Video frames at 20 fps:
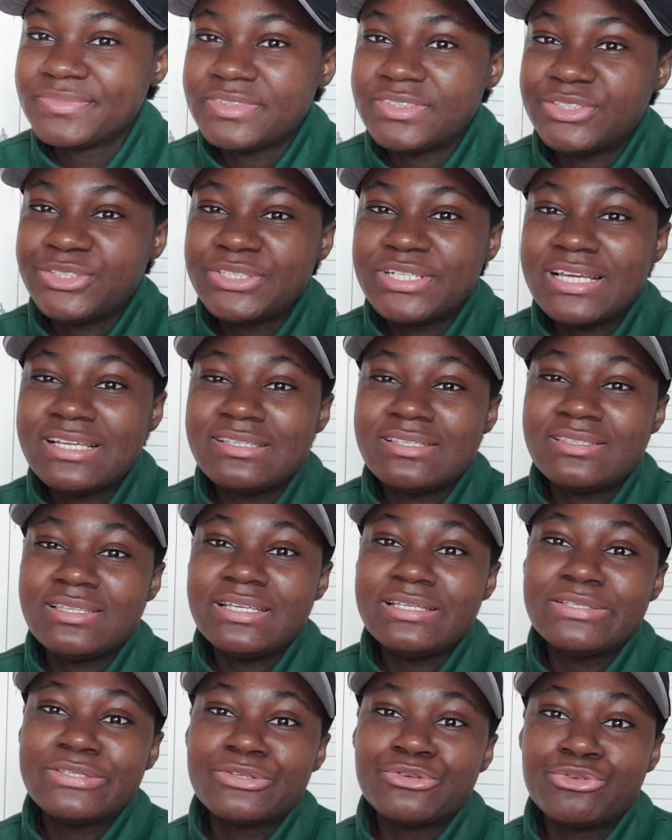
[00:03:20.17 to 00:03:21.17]
so there's
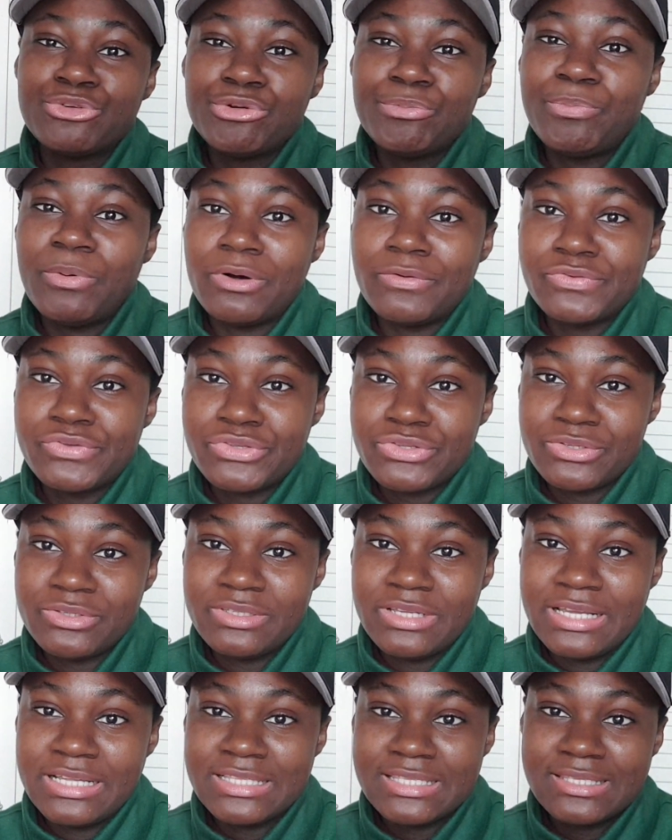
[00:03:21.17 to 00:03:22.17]
this group of
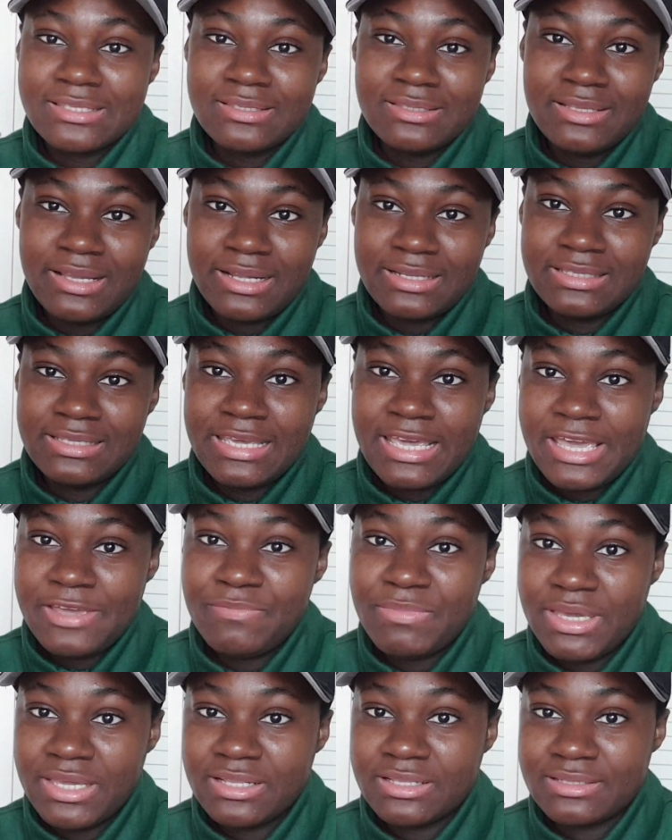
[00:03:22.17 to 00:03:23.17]
students that
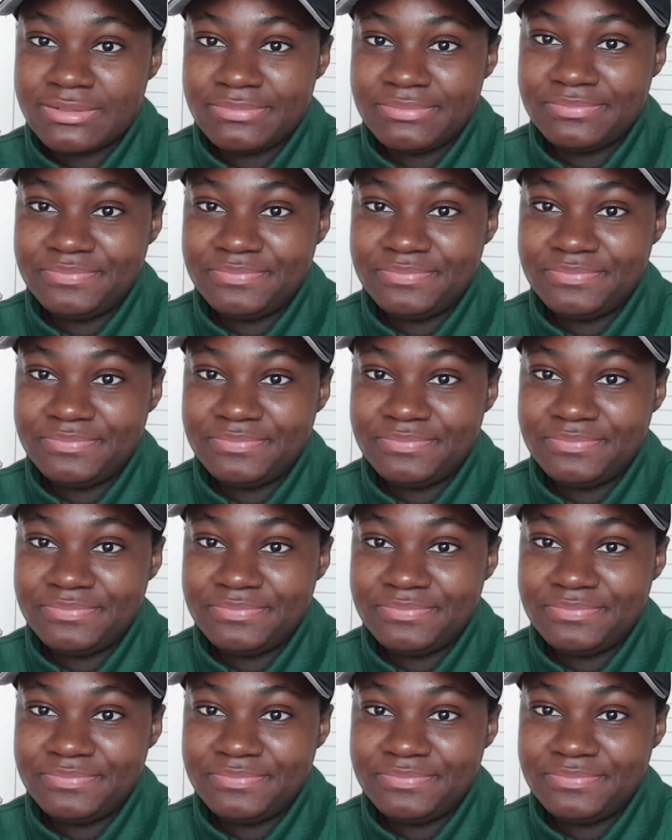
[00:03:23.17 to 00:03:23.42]
came in